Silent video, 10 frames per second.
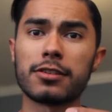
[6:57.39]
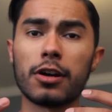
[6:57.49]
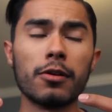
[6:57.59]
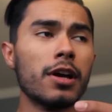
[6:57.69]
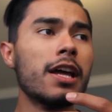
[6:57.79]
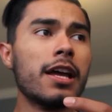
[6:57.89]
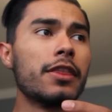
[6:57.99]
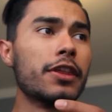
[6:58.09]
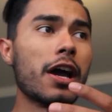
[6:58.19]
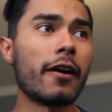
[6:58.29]
So
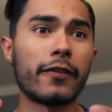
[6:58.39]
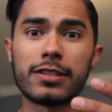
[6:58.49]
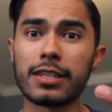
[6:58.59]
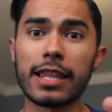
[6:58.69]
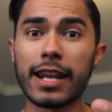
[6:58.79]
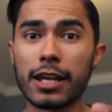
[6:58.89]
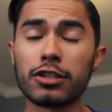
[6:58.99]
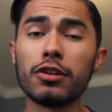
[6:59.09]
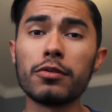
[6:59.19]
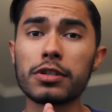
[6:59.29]
the office that I
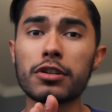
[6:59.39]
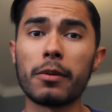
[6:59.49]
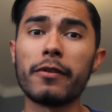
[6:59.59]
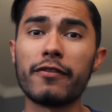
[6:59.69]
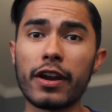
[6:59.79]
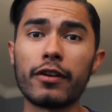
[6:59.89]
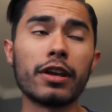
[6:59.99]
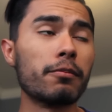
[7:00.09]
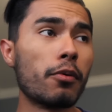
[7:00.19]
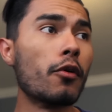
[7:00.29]
choose is going to be very
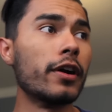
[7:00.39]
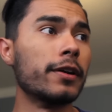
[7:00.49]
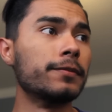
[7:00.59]
important.